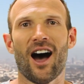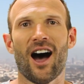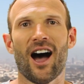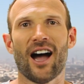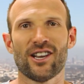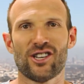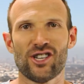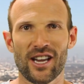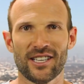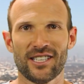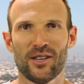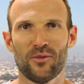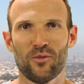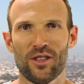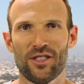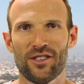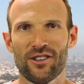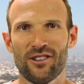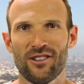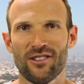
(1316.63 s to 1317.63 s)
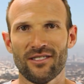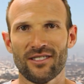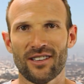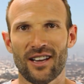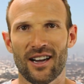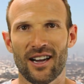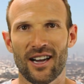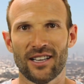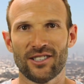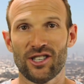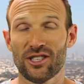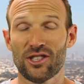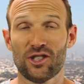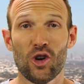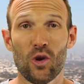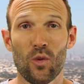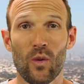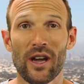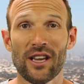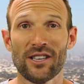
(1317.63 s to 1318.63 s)
I checked in with her just
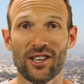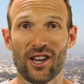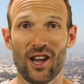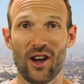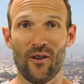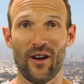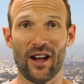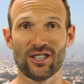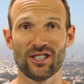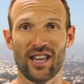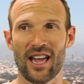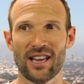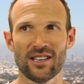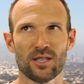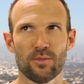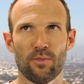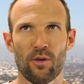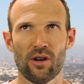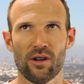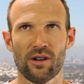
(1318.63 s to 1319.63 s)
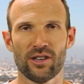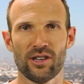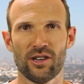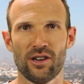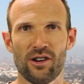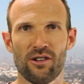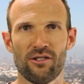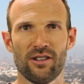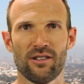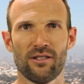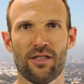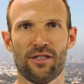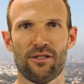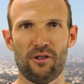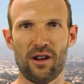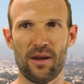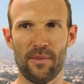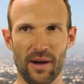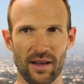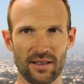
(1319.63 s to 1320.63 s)
2 weeks ago, actually. I hadn't spoken to her in
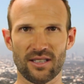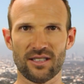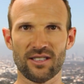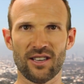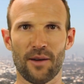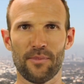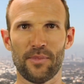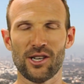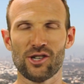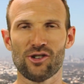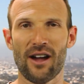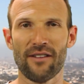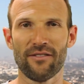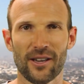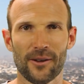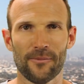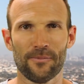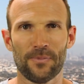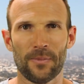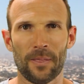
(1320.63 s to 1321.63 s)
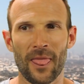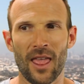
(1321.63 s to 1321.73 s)
3 months as I've been traveling.